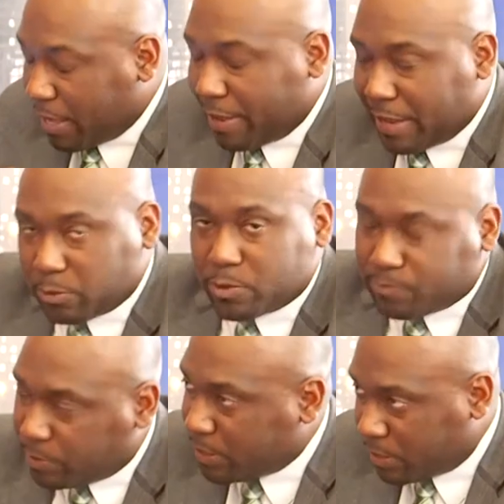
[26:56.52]
and that was
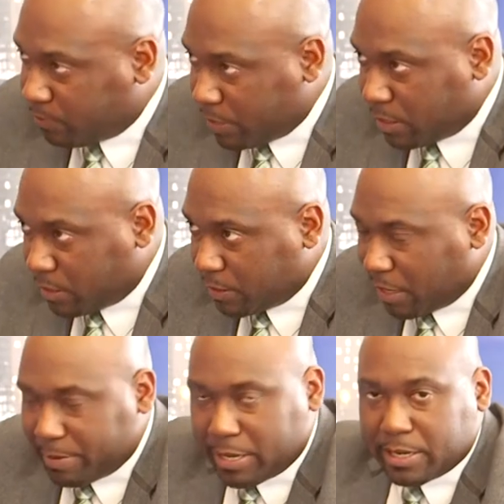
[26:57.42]
really good.
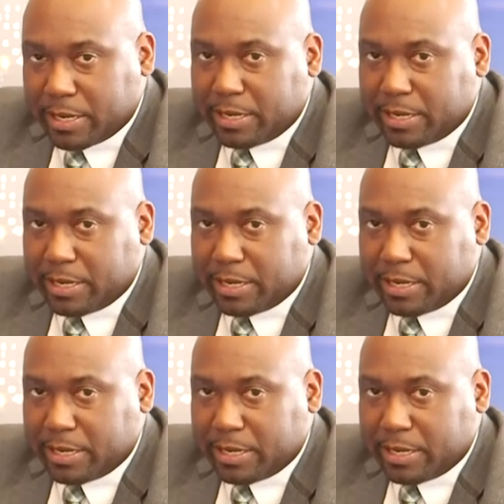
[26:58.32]
I mean,